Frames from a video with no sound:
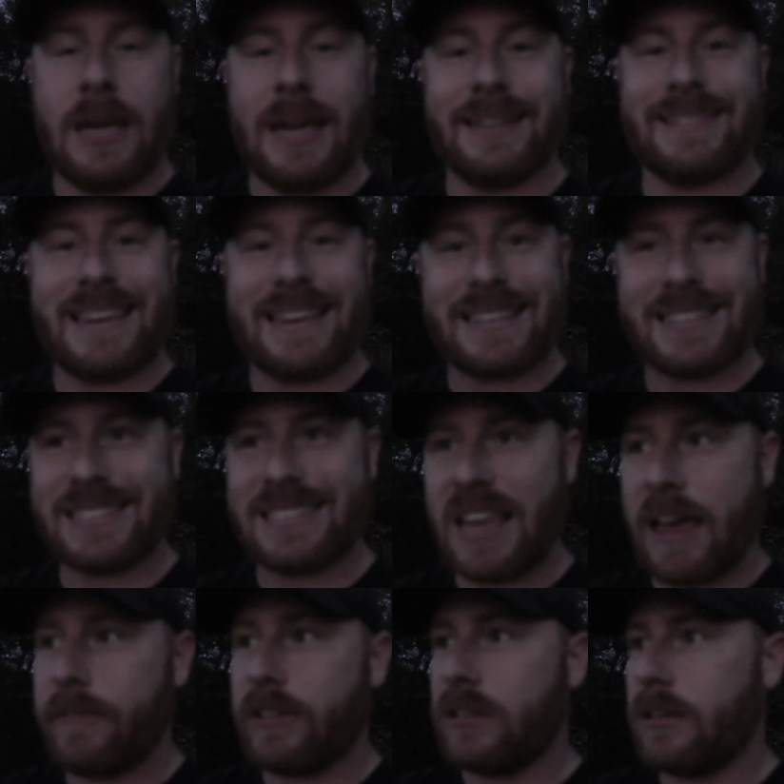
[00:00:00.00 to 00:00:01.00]
It takes
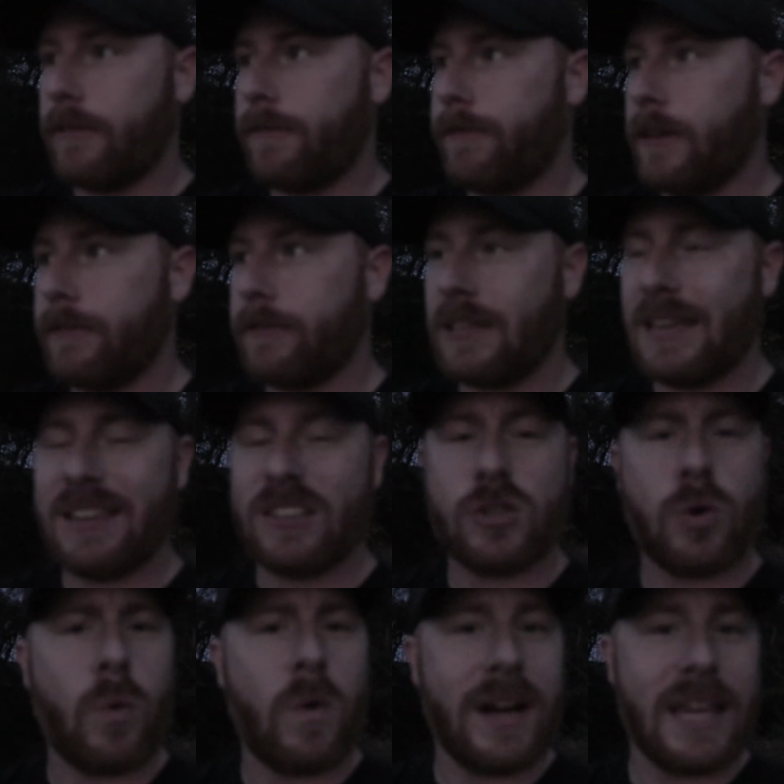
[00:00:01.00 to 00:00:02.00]
seven to 15,
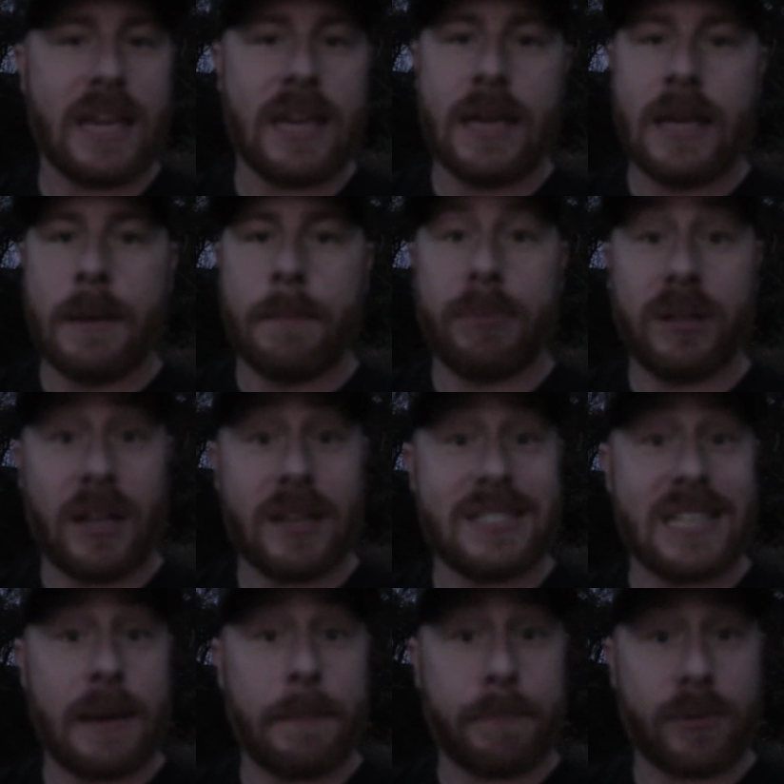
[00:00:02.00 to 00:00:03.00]
20
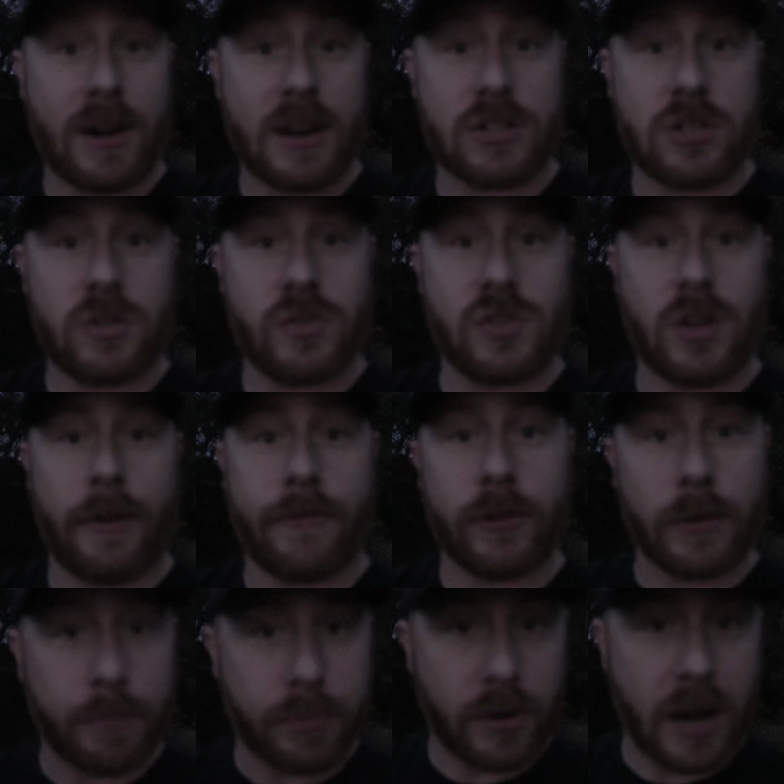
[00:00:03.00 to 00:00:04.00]
plus impressions of
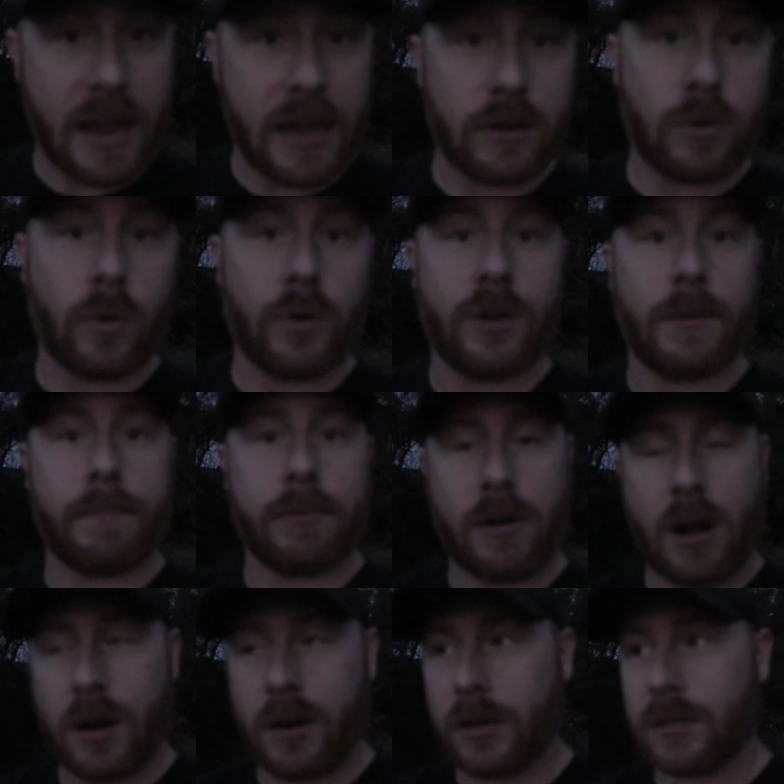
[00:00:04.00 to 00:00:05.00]
your brand or your
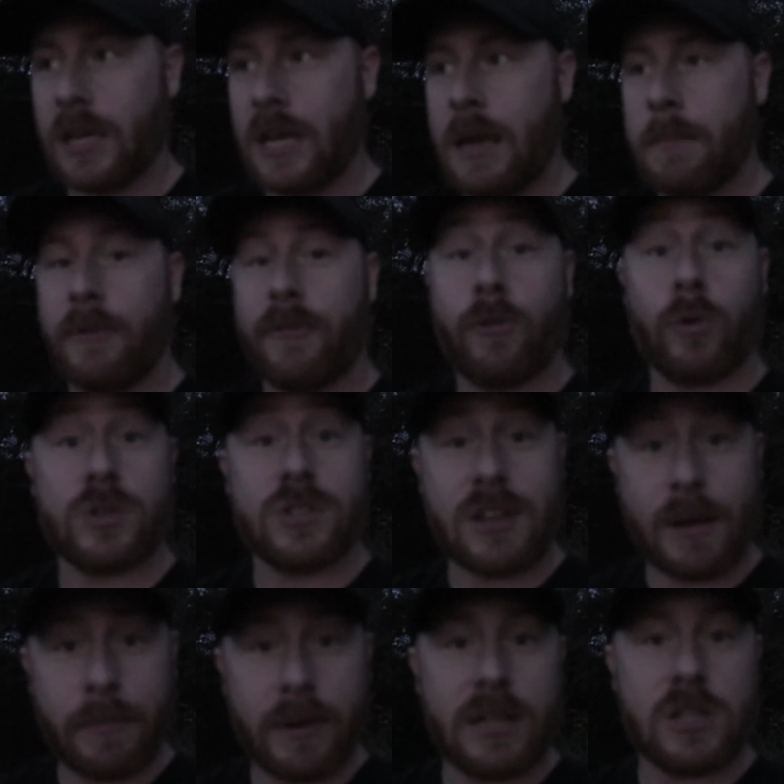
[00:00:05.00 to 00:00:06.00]
product before
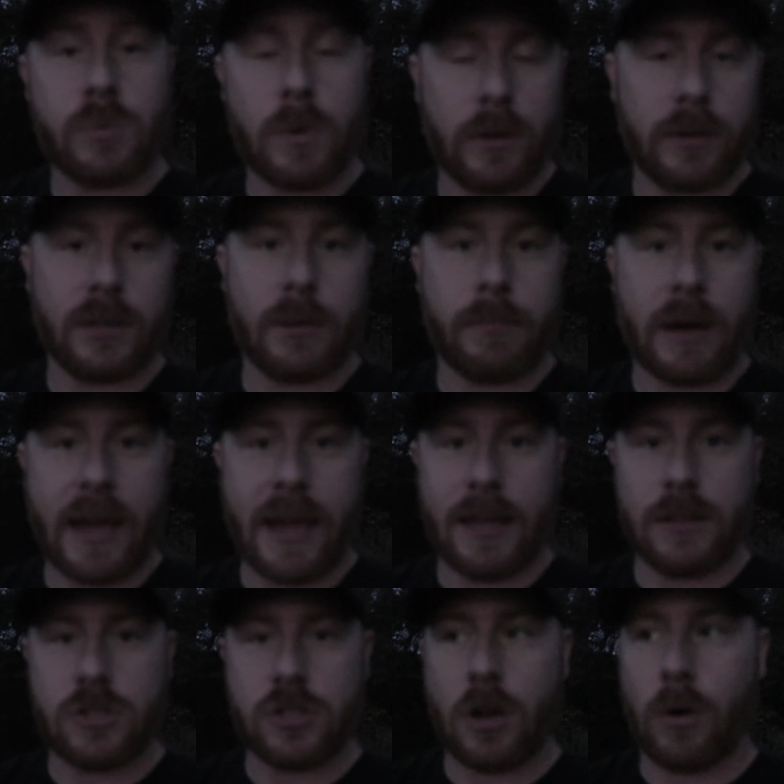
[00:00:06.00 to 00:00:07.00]
somebody's willing to buy
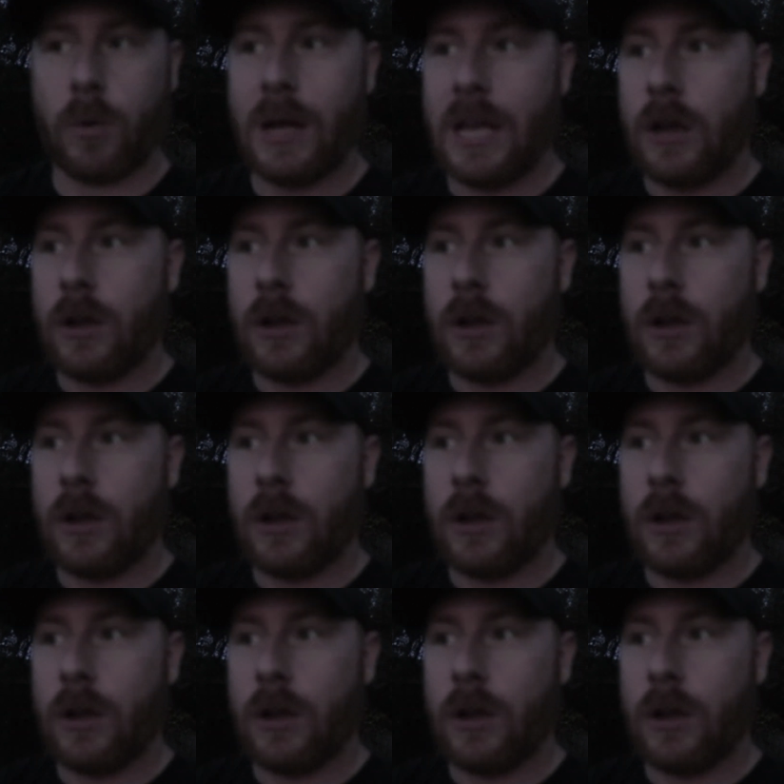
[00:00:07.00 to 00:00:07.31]
it. So